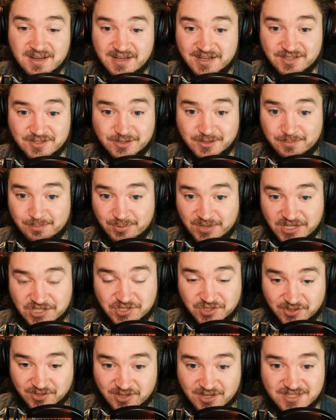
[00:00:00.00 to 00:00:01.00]
in certain
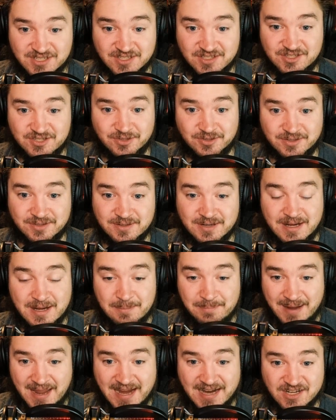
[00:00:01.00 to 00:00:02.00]
pressure looks and certain
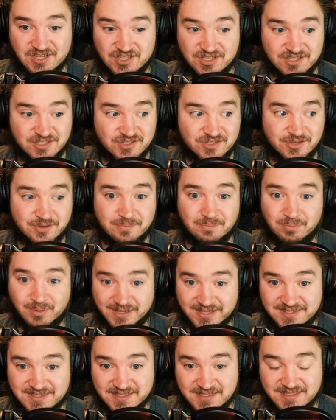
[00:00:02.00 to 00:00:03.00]
packages and certain
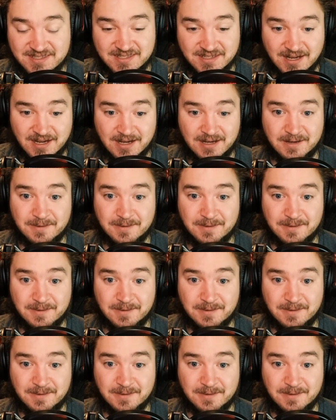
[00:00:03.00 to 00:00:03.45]
blitzes.